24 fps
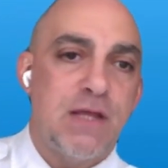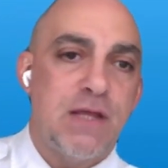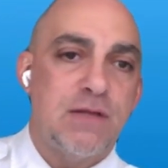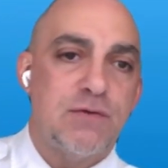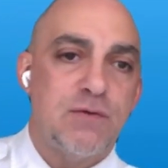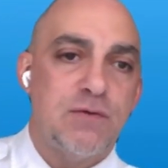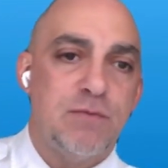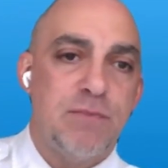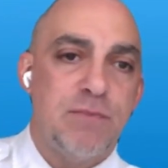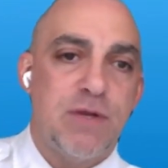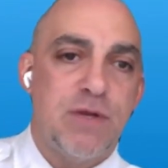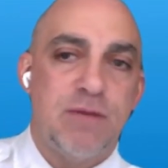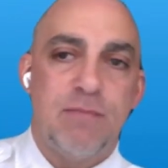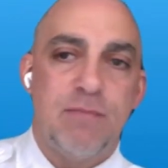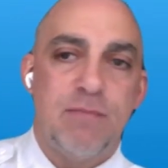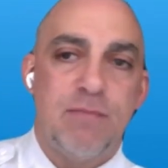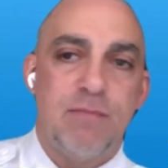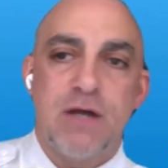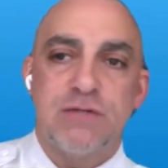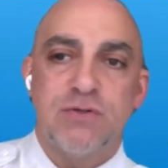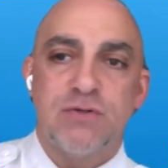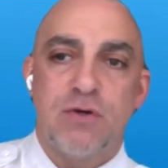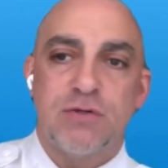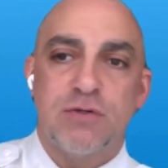And to
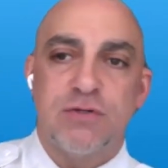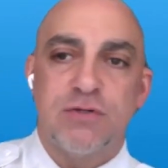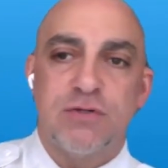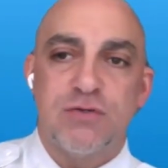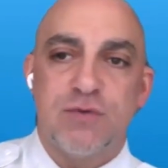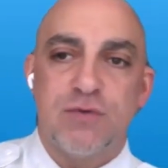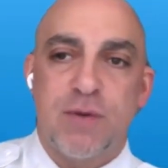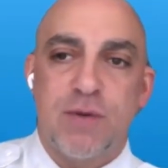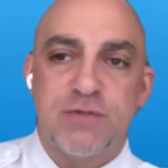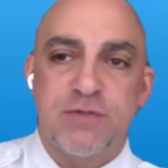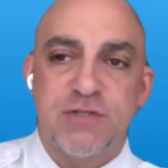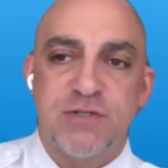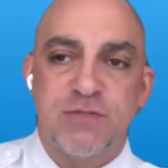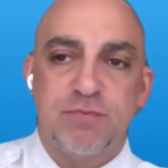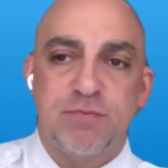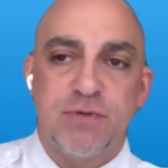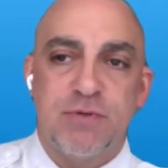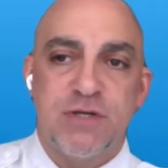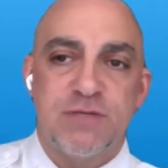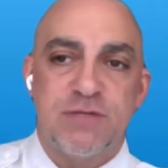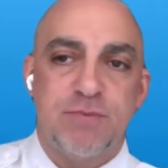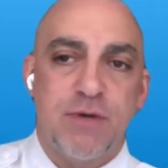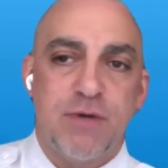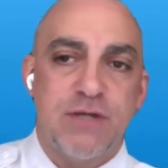minimize all
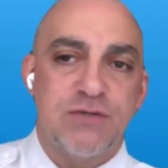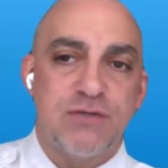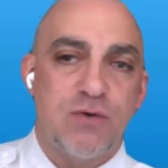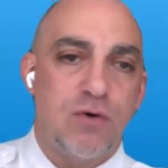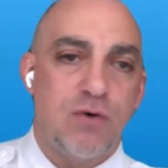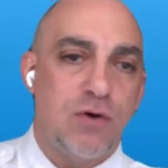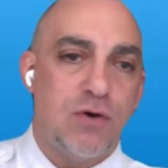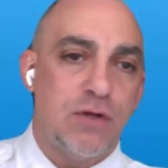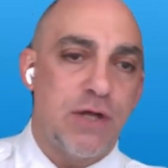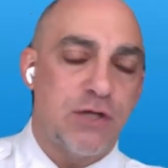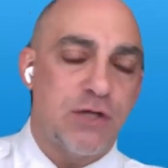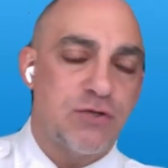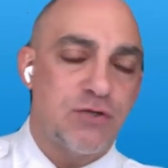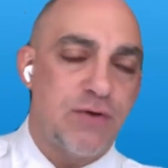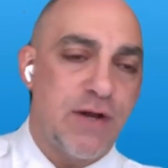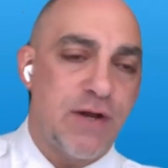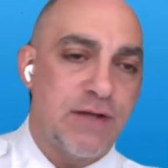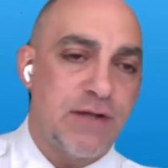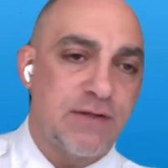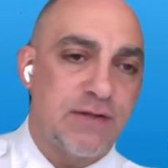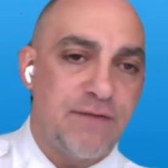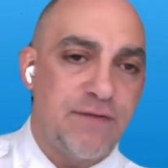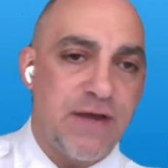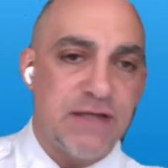disruptions, please place all
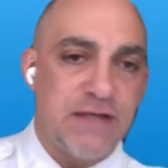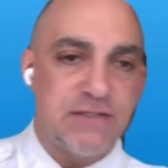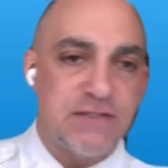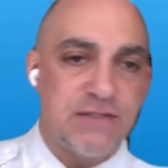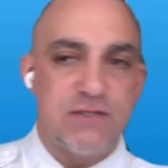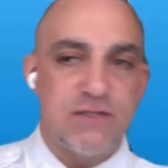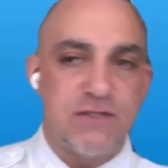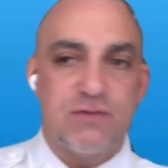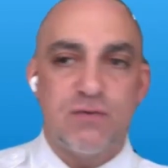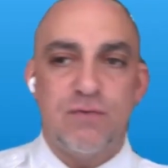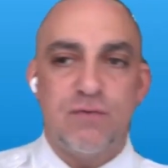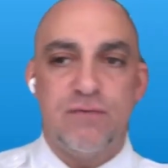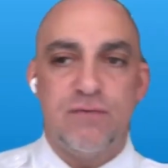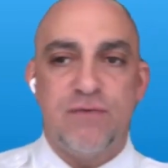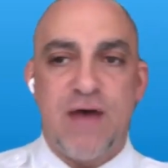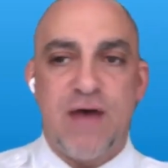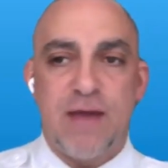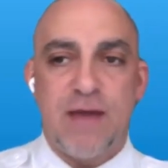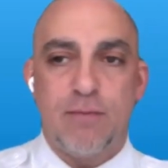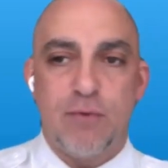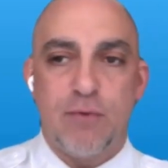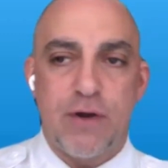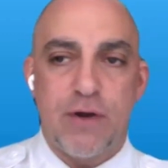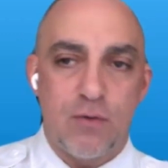electronic devices
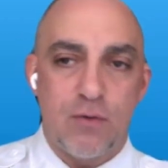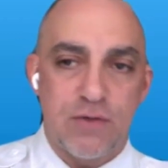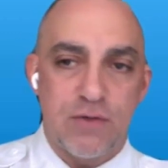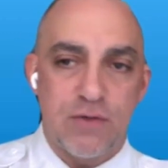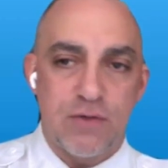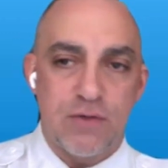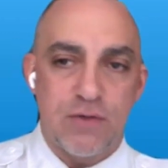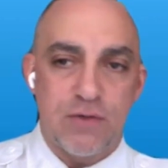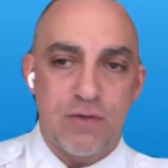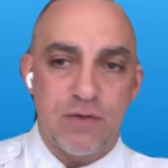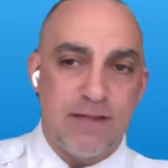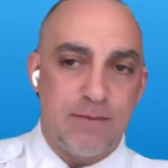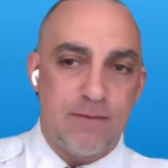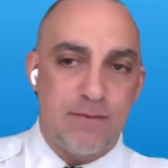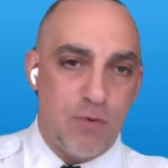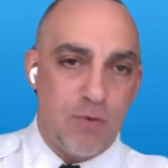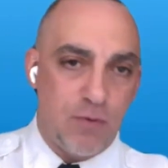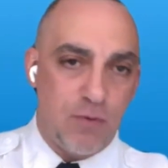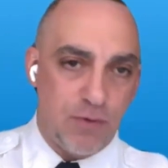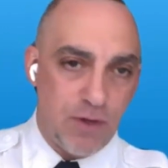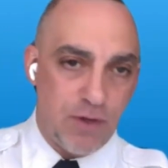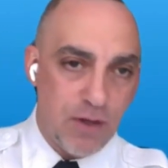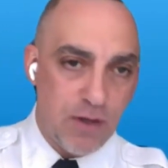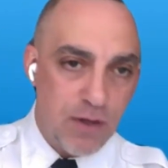to vibrate or
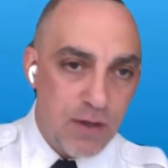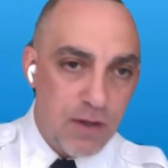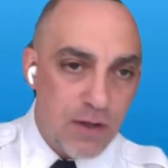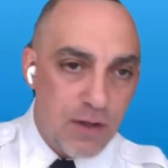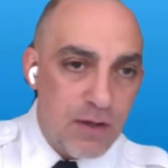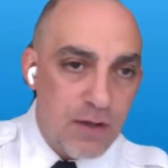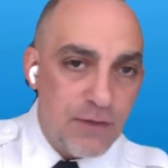silent mode.